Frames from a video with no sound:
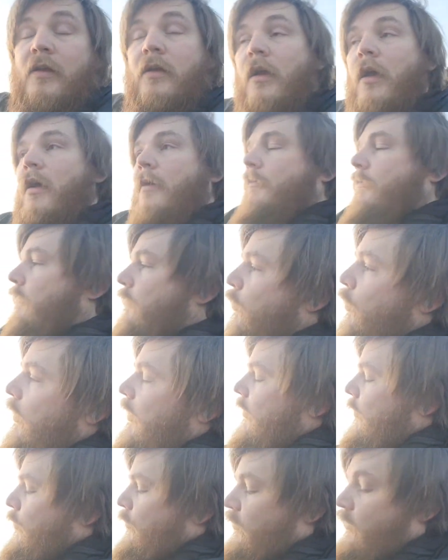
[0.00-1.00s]
Um, what I
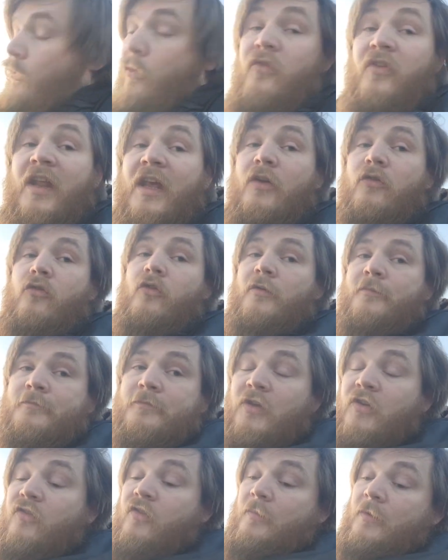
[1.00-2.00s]
will do as an extra,
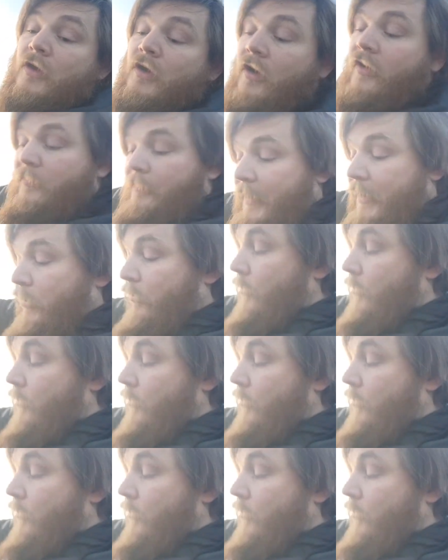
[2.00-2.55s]
because some of you guys may not